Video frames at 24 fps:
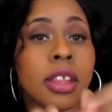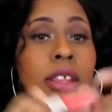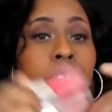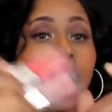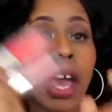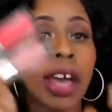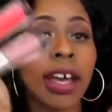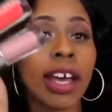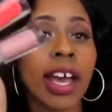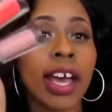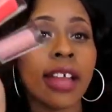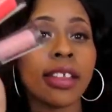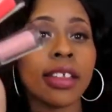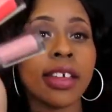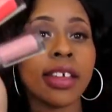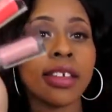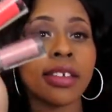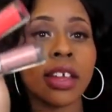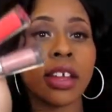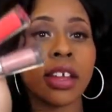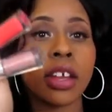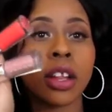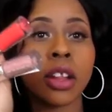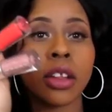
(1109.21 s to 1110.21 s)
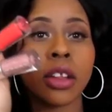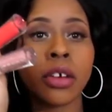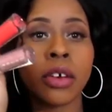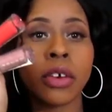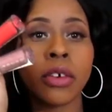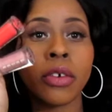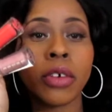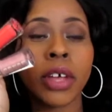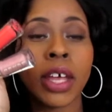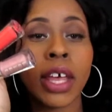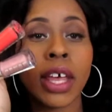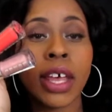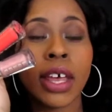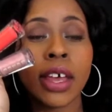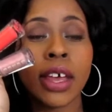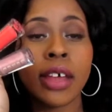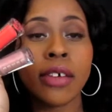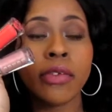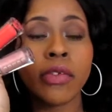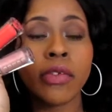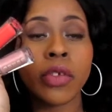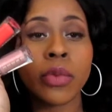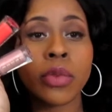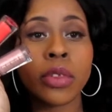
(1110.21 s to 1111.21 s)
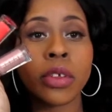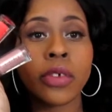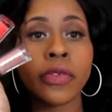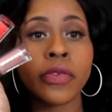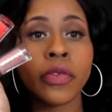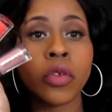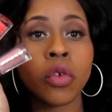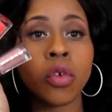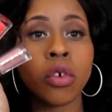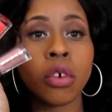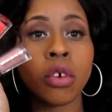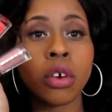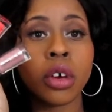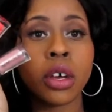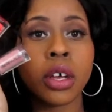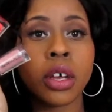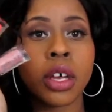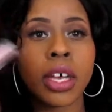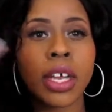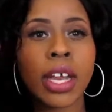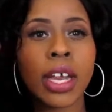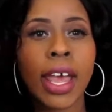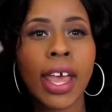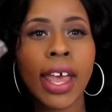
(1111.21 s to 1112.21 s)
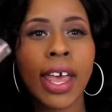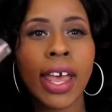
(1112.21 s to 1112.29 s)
I got these in a little kit from Sephora. I